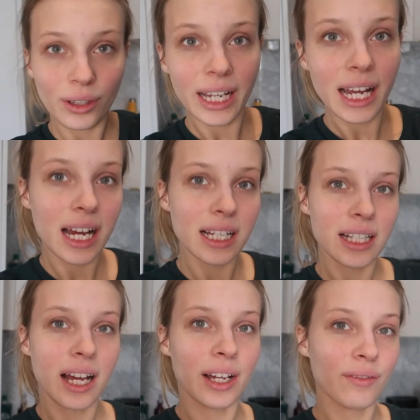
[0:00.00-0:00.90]
Okay,
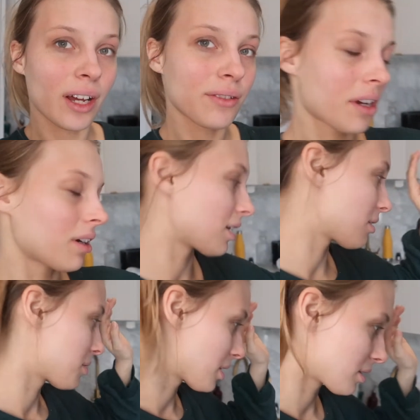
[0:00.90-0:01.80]
guys, I'm now done
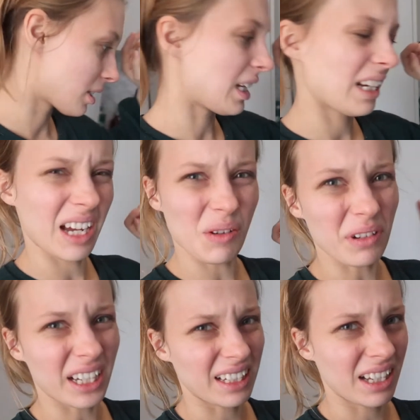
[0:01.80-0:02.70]
cleaning up
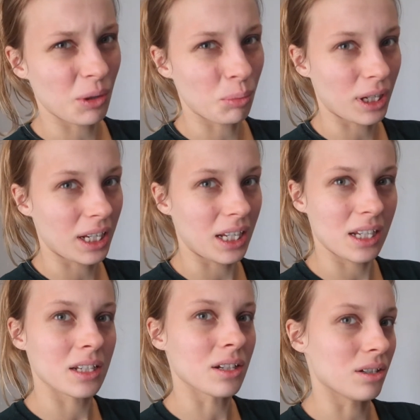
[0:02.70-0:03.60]
like a little bit.
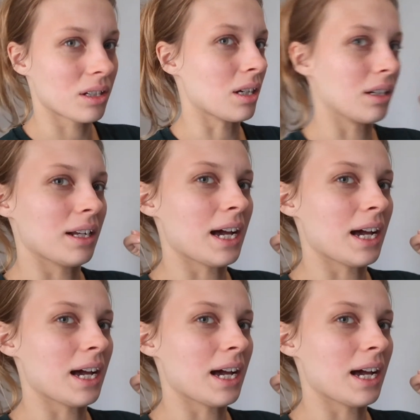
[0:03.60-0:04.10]
It is not done